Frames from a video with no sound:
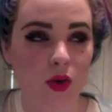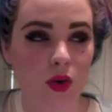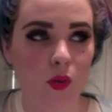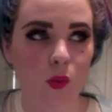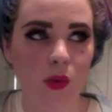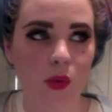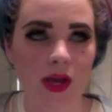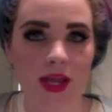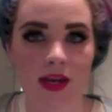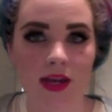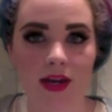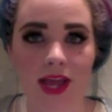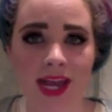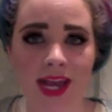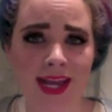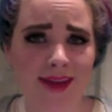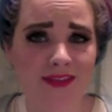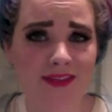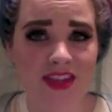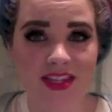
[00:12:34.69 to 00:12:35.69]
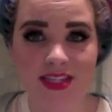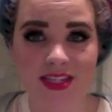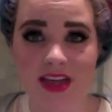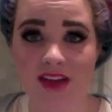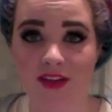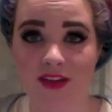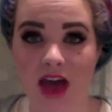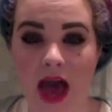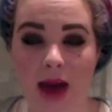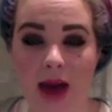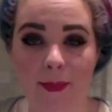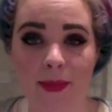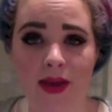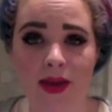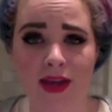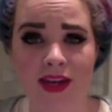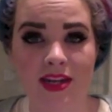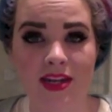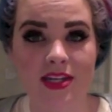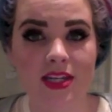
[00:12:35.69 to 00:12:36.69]
when any of this stuff
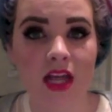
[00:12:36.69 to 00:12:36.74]
happened,